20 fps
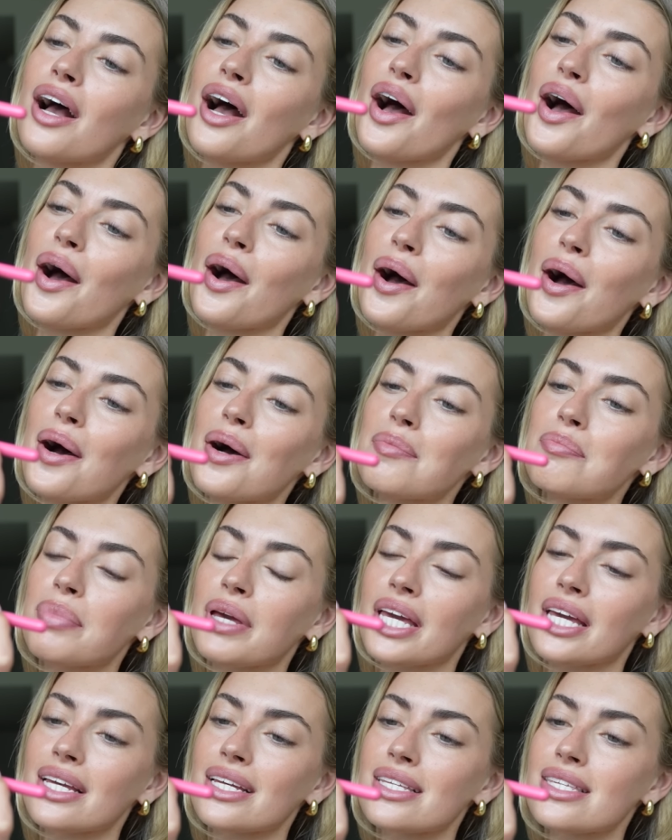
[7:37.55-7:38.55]

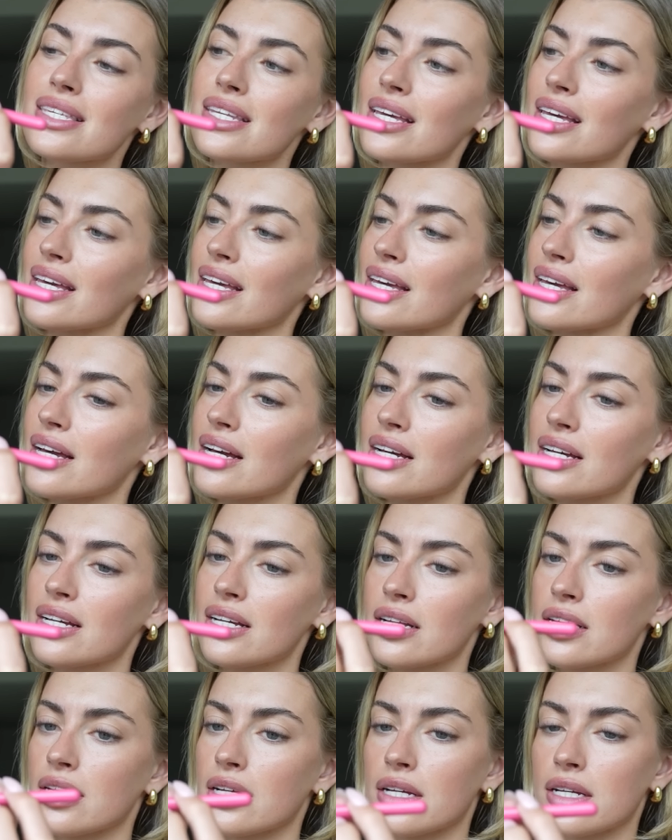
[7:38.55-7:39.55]

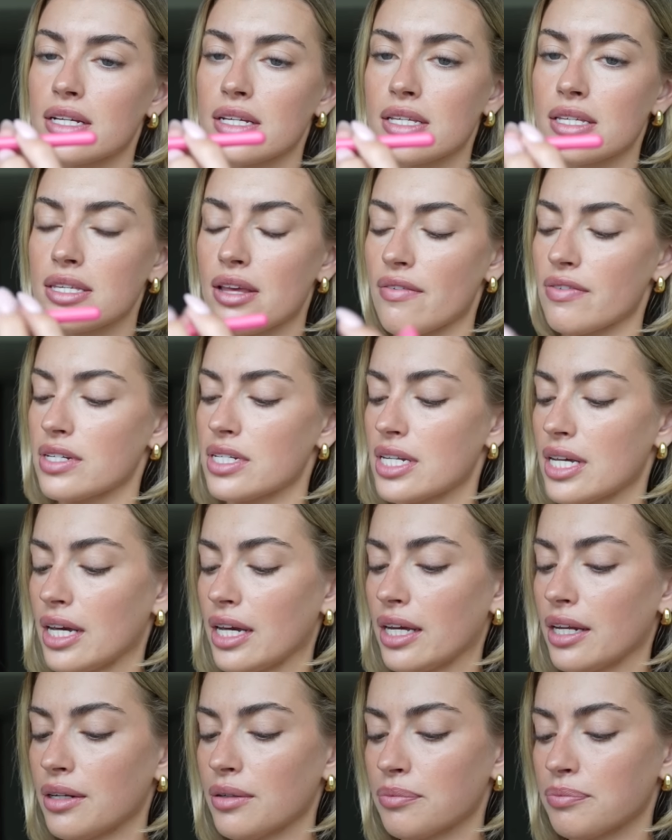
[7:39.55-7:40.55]

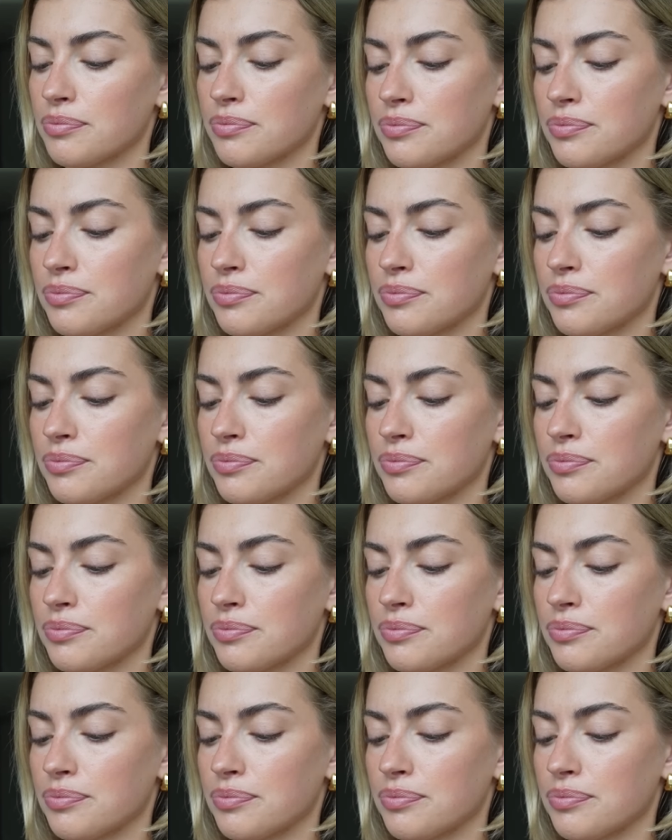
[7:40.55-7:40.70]
PC17.